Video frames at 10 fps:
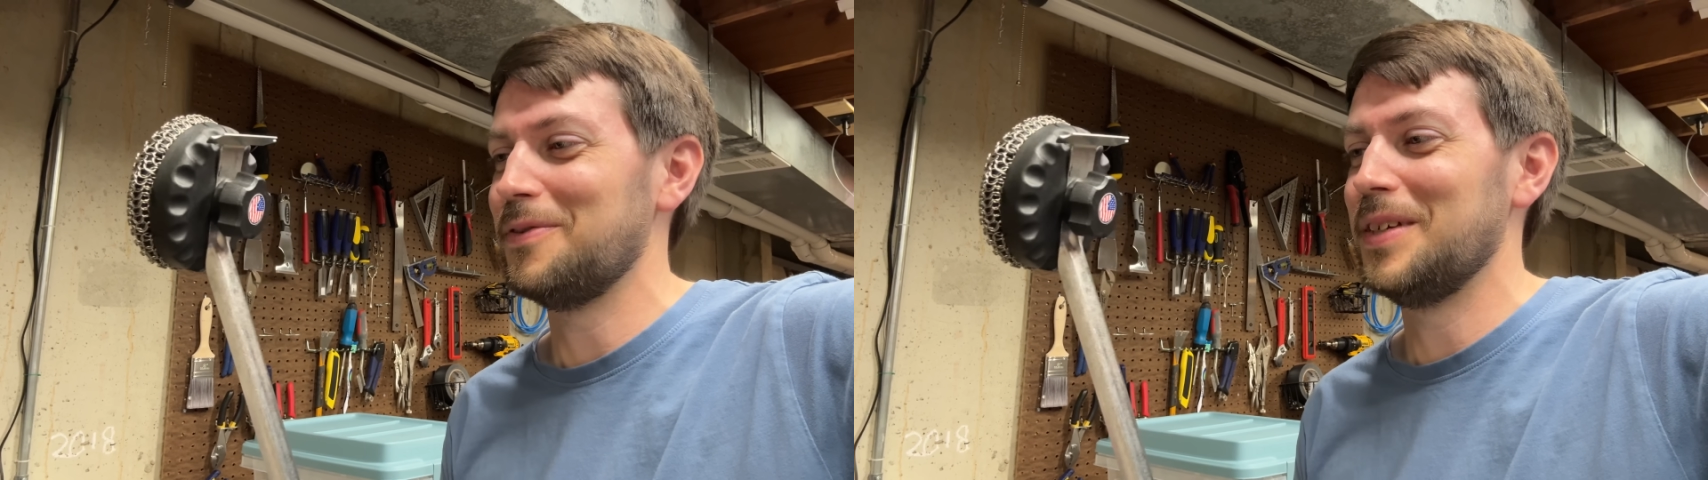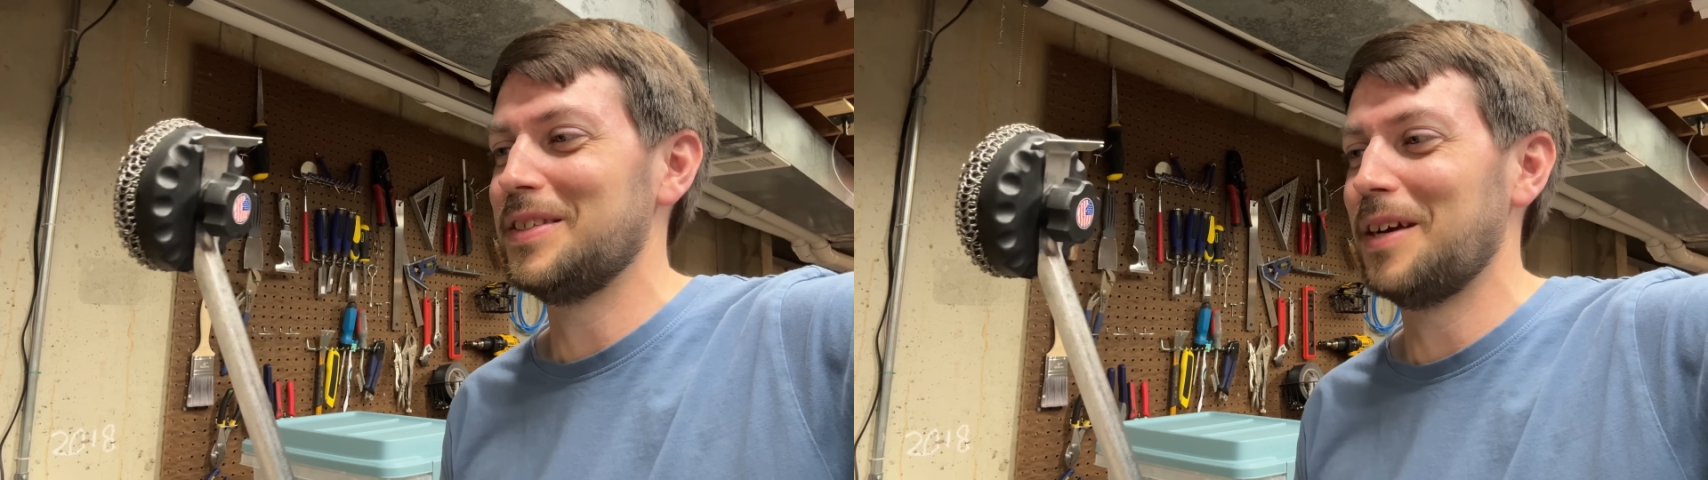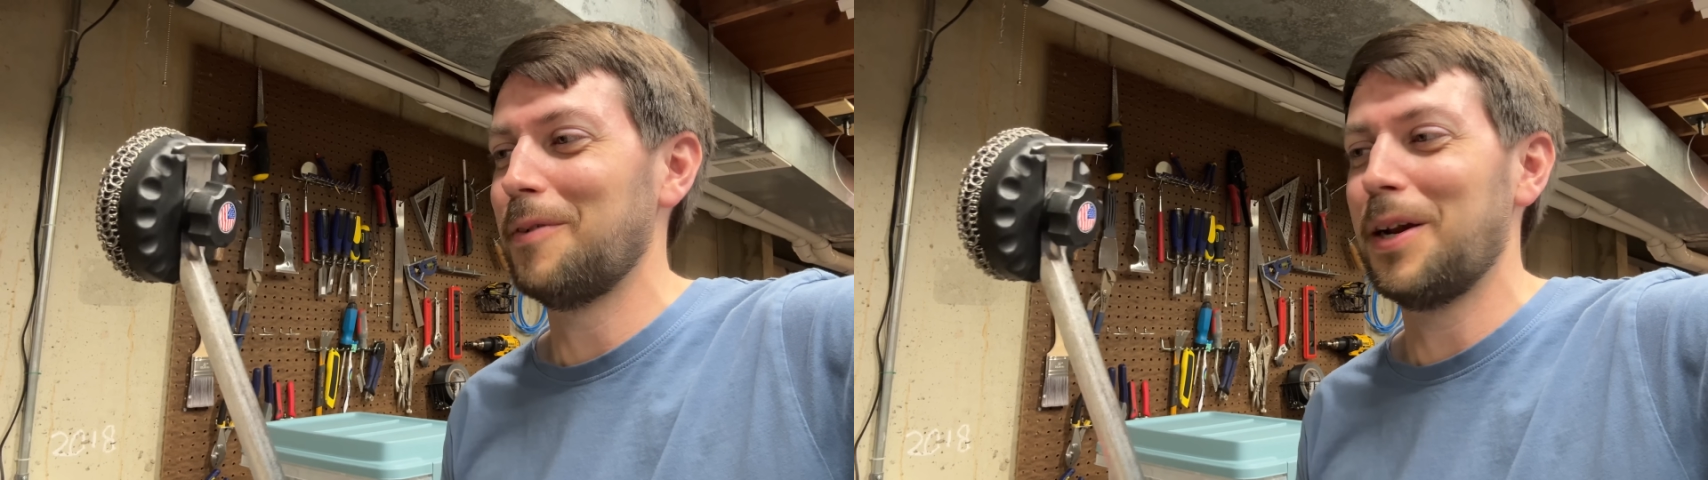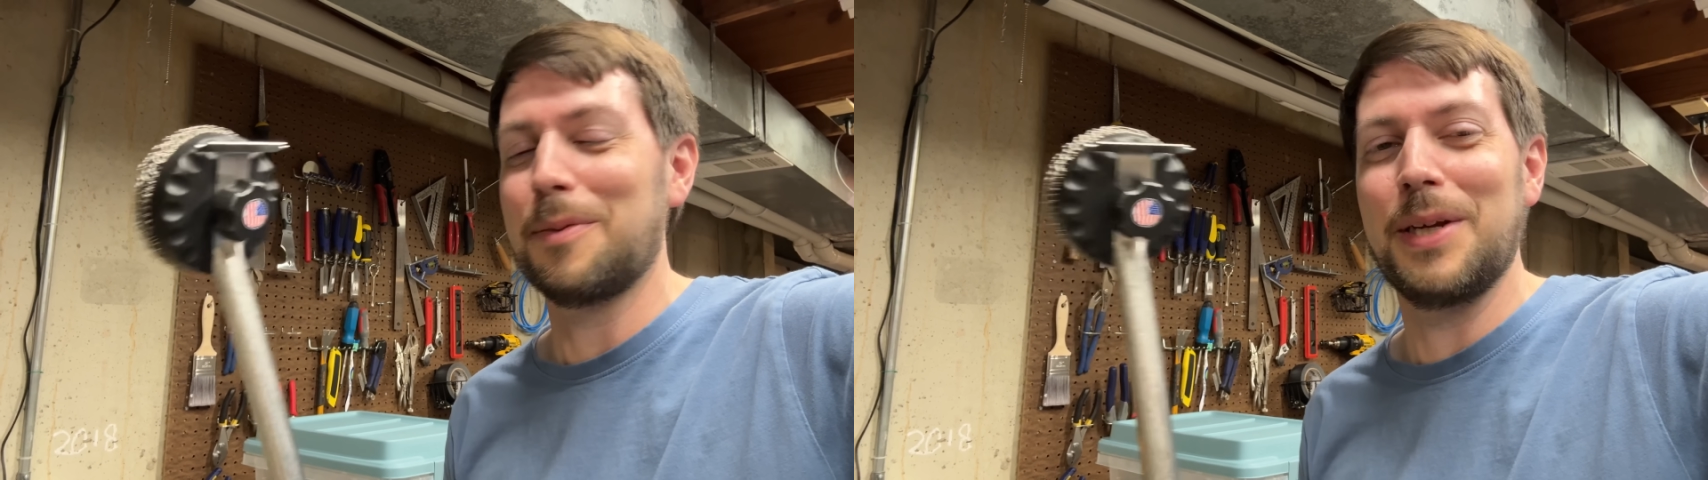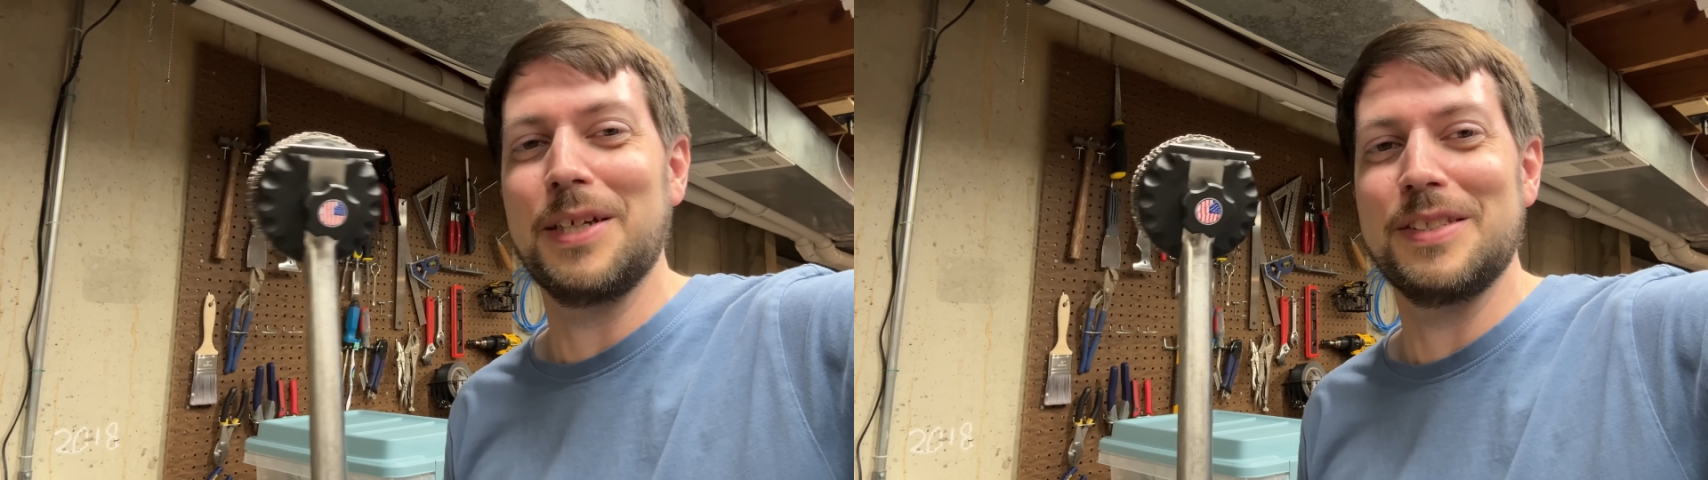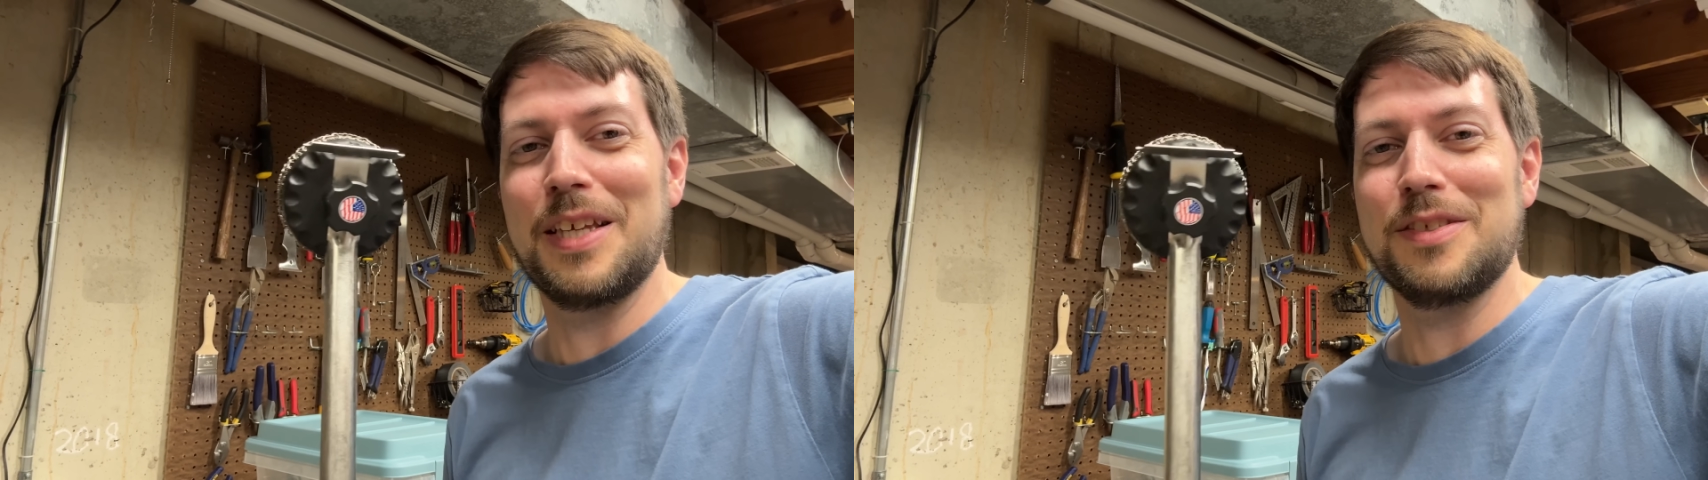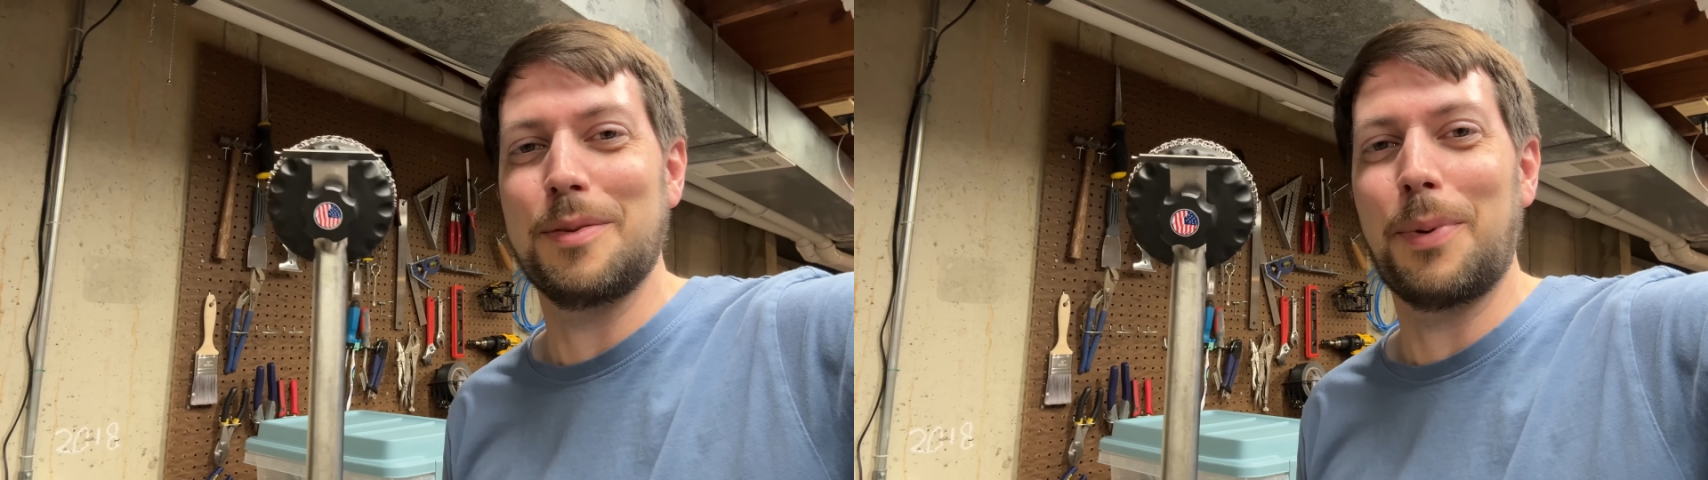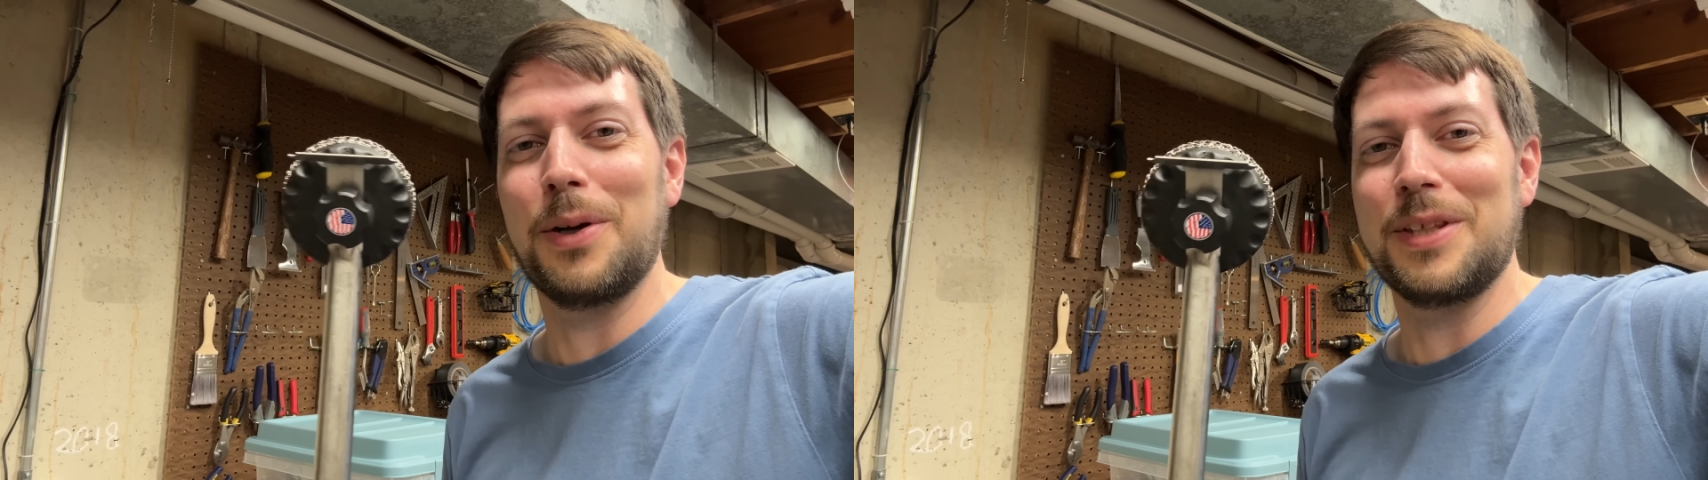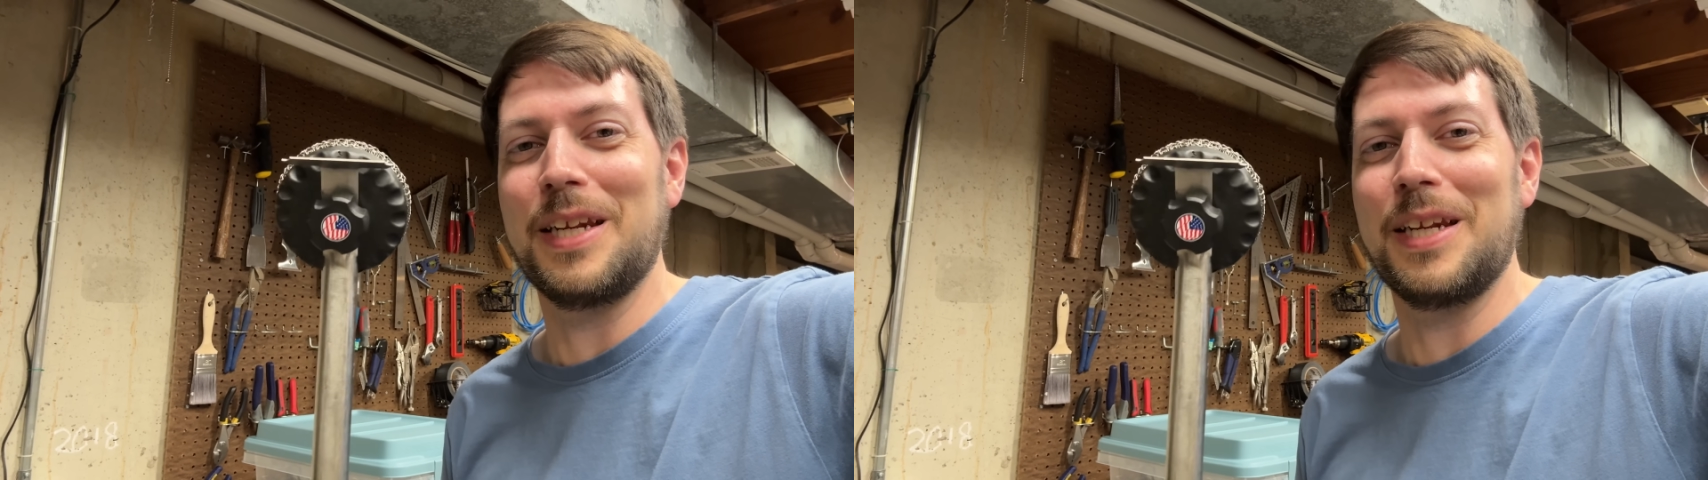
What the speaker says: It's ironic because that's the part